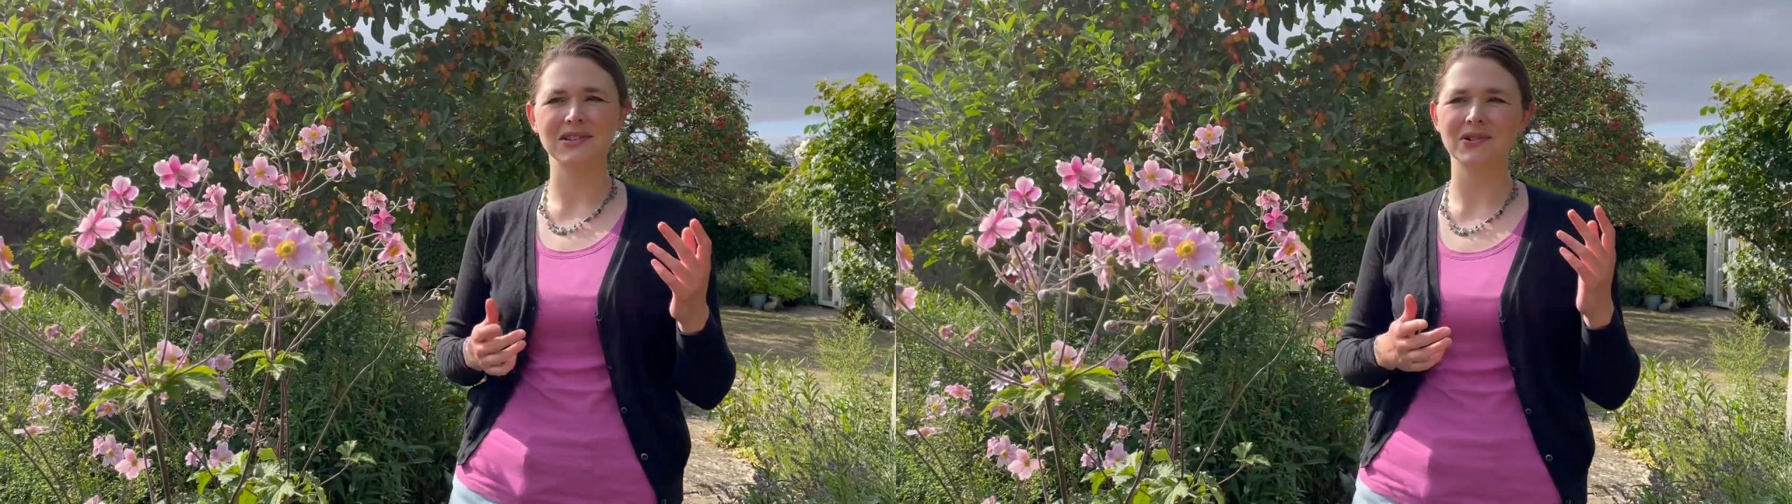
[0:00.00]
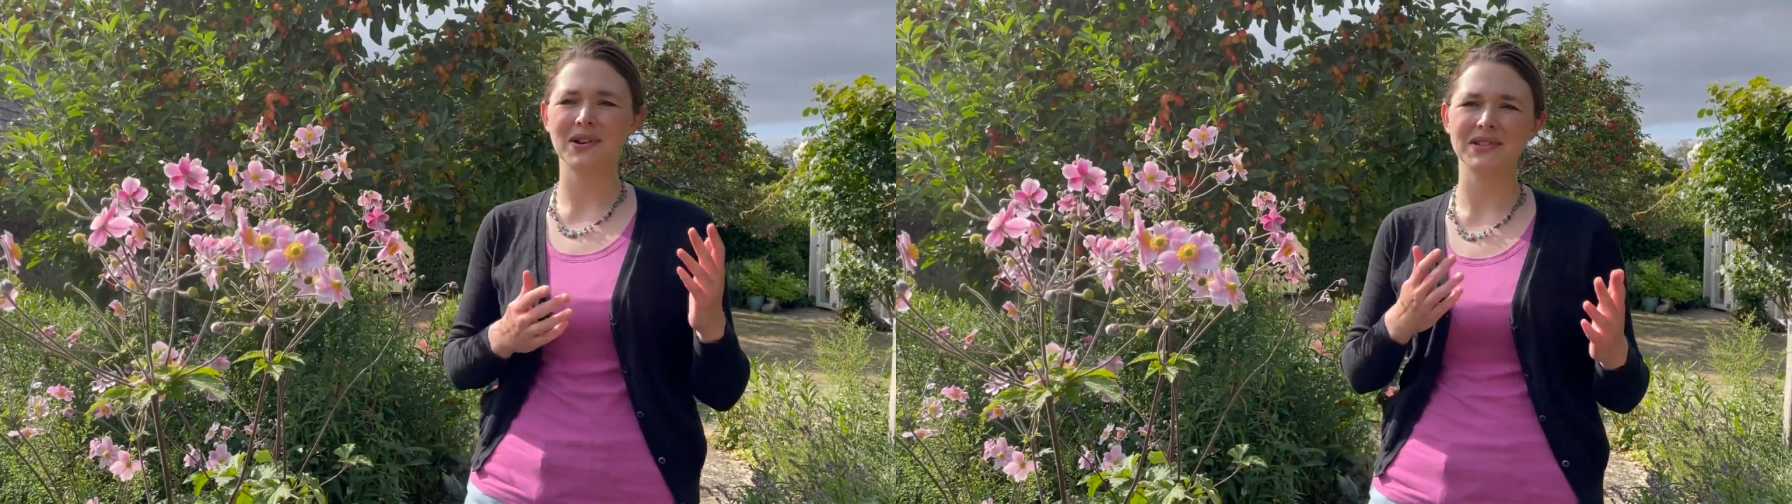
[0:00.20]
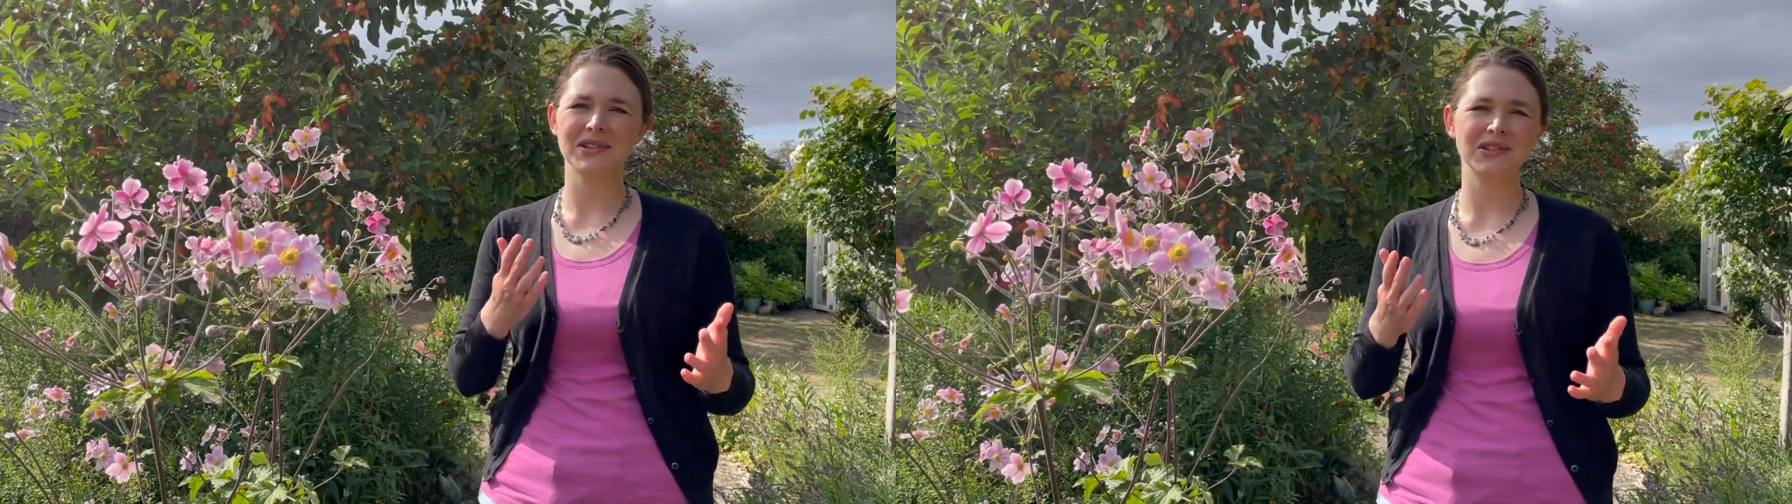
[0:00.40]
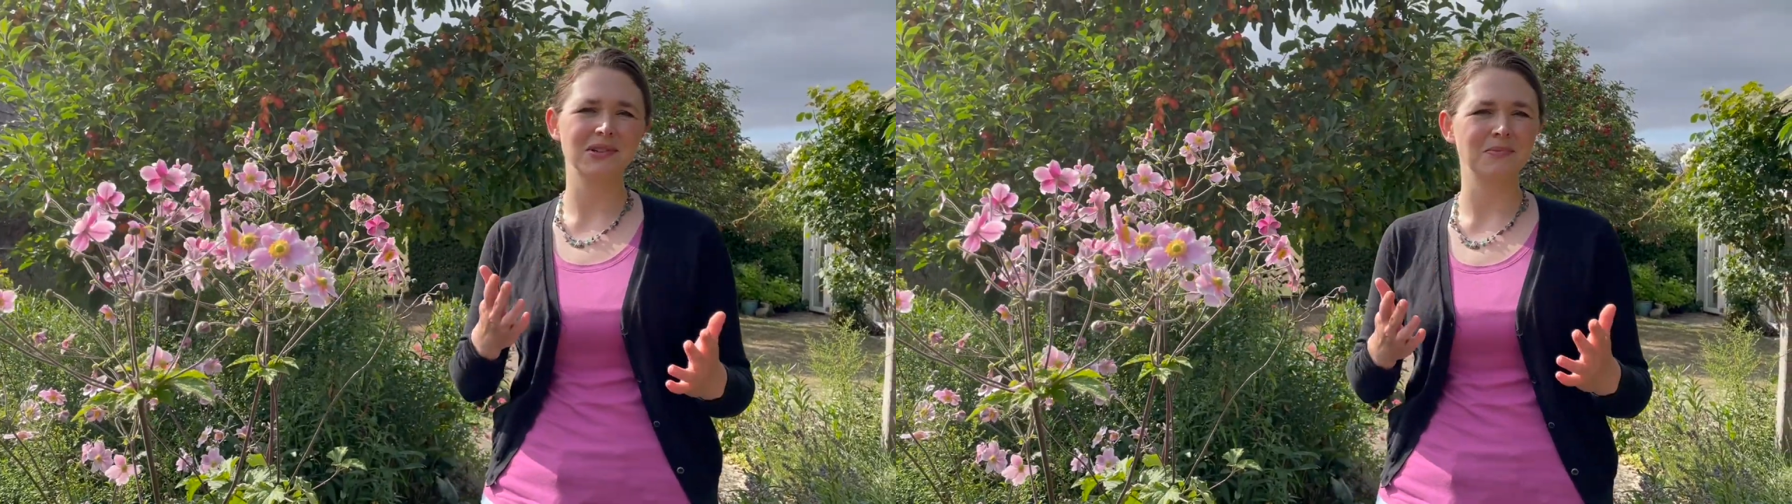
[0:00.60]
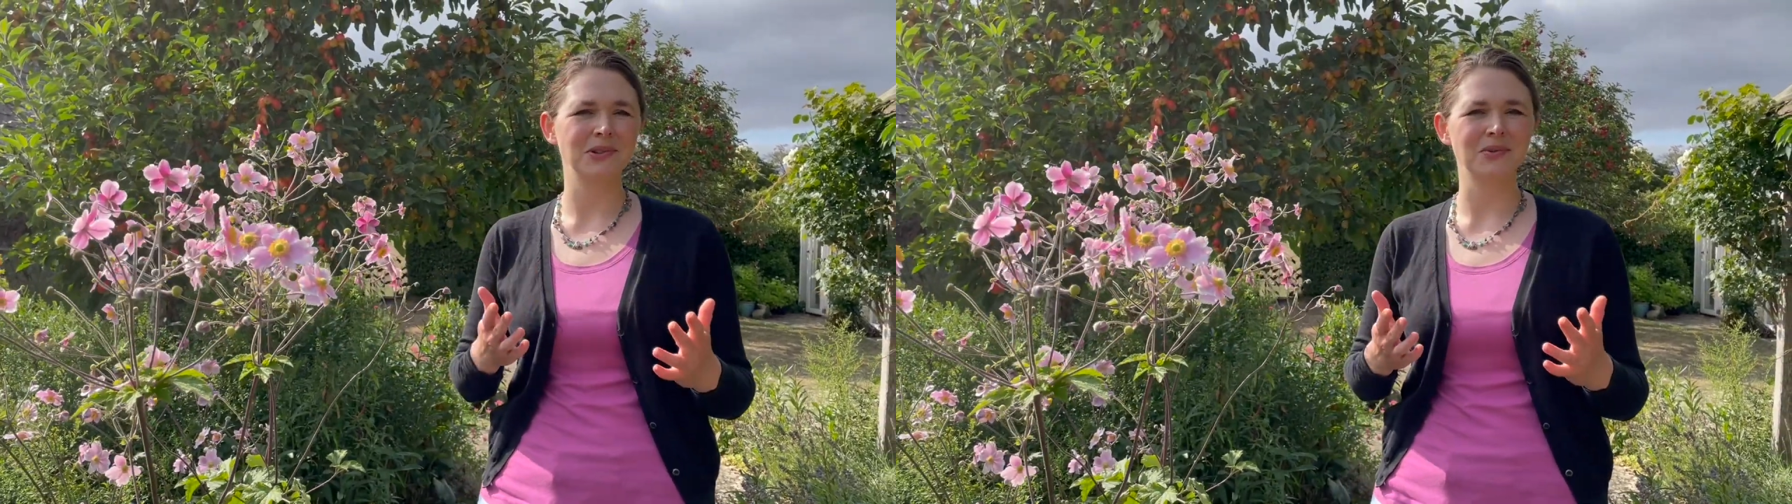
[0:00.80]

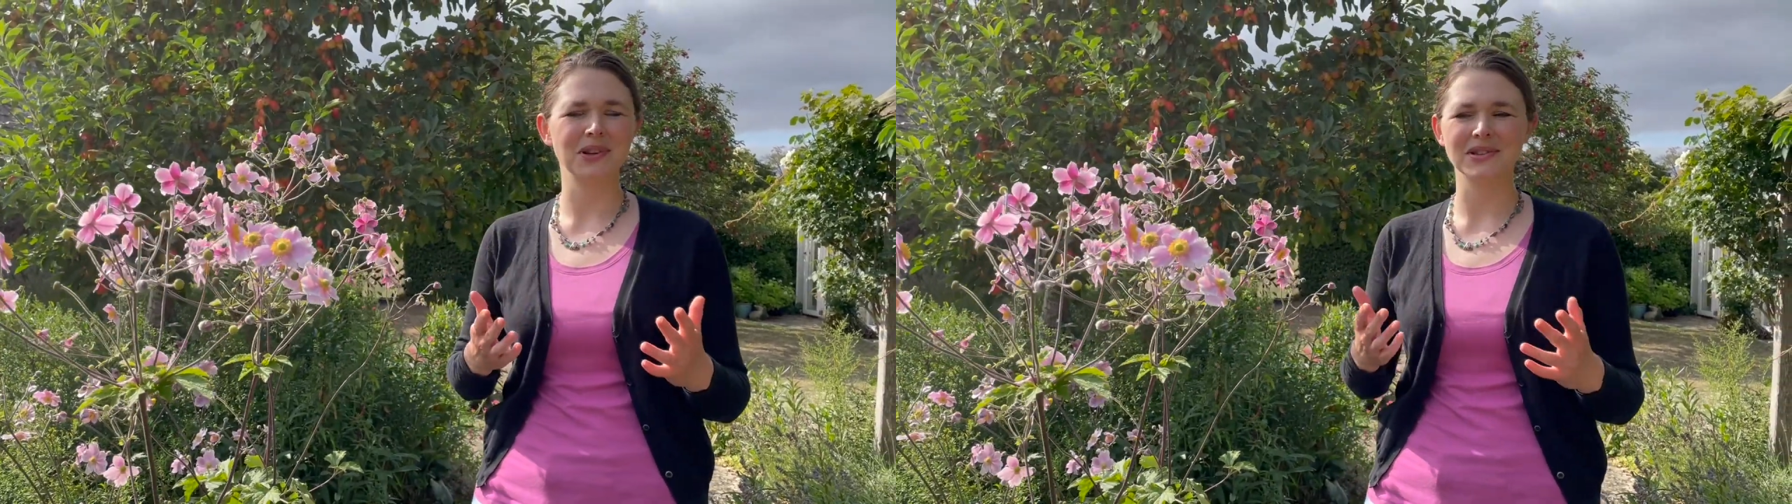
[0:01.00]
transition between